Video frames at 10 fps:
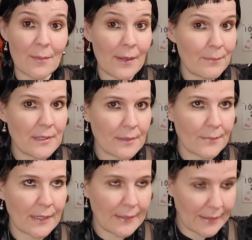there might be
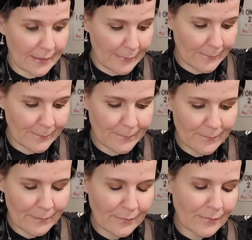something in there.
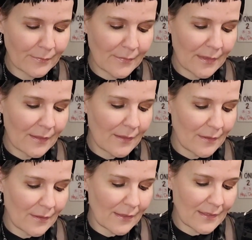
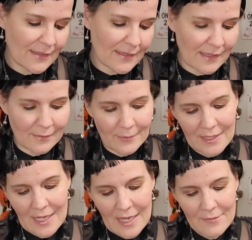Now, let's see.
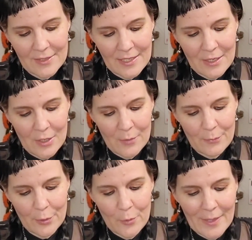We have here
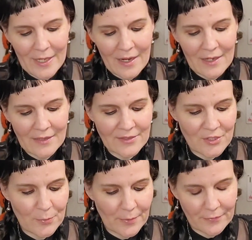Probiotic
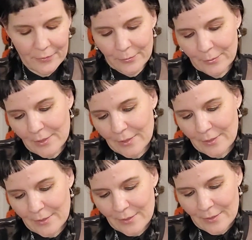Superfood
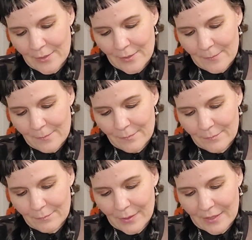
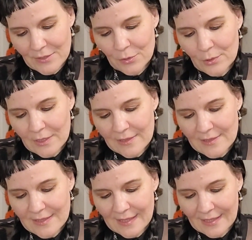by Tula
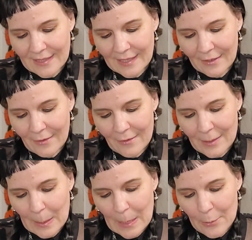Skincare
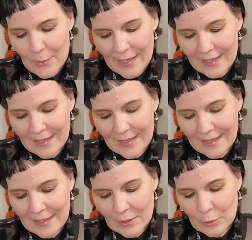Glow and Get
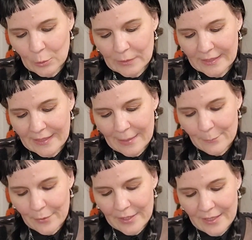It Cooling
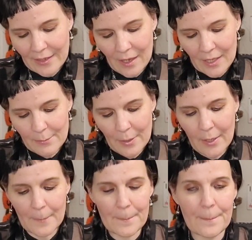and Brightening Eye
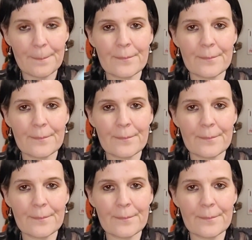Balm.